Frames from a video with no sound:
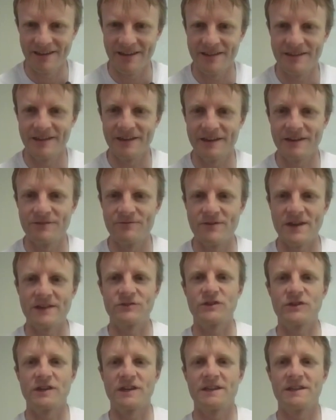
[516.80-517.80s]

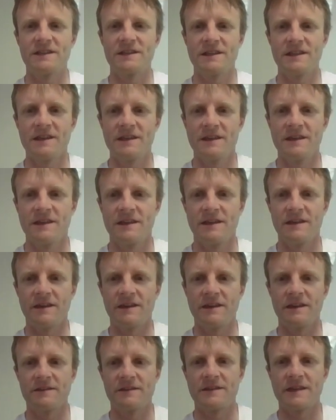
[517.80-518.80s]
convention
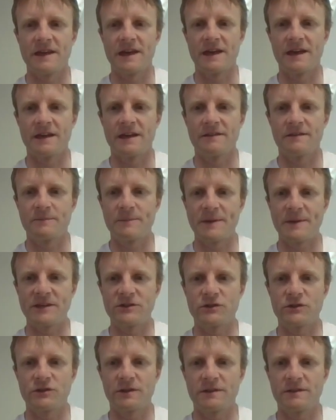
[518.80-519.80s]
is that
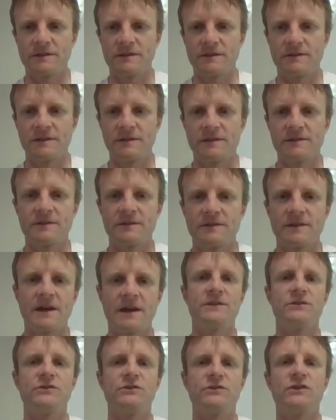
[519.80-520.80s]
spatial indices I
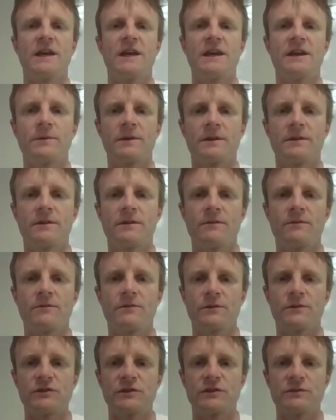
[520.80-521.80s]
and j run over
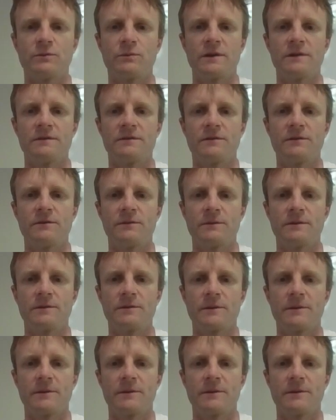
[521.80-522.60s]
just 1, 2, and 3.